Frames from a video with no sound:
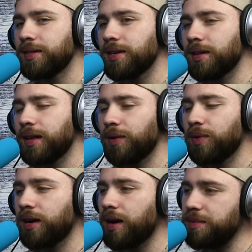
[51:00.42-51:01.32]
So, like,
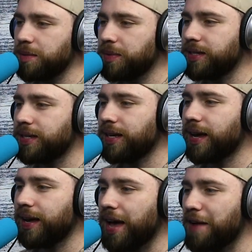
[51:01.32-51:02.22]
when it comes to
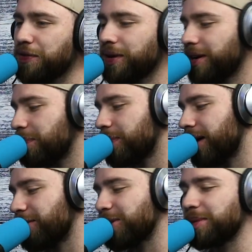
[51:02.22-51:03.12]
BTA, have you
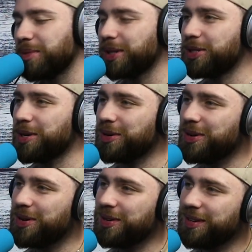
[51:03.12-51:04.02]
talked to Malik Joe at
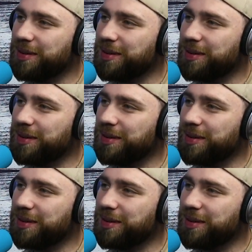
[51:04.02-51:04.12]
all